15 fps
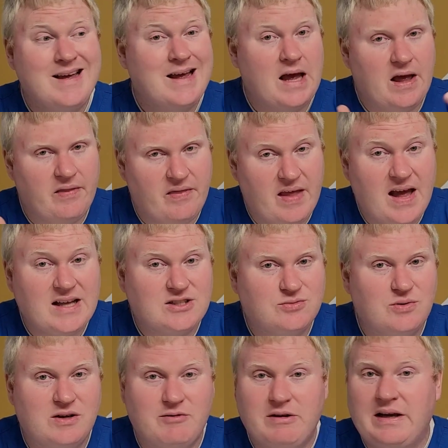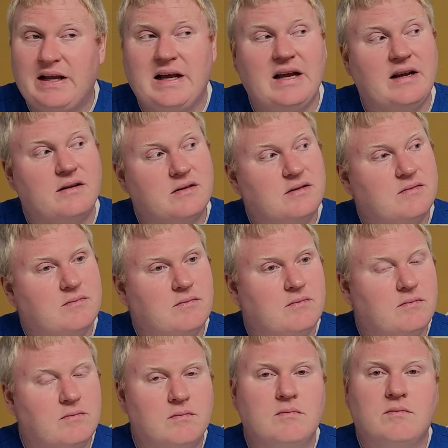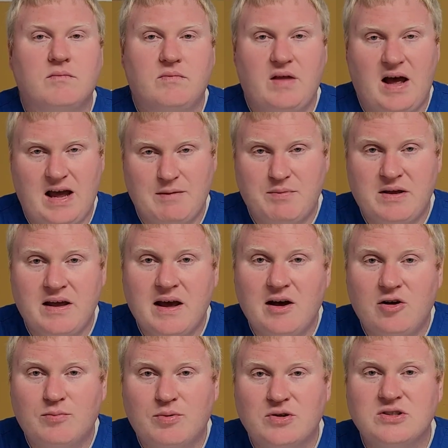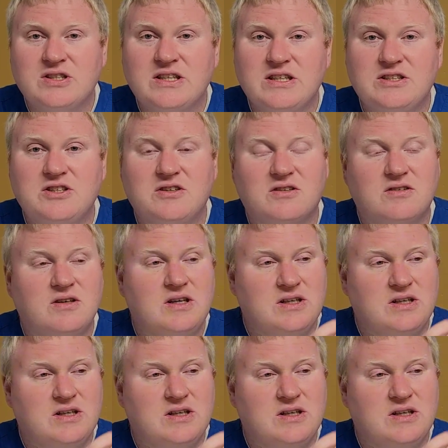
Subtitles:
And that's when we need the IPL procedure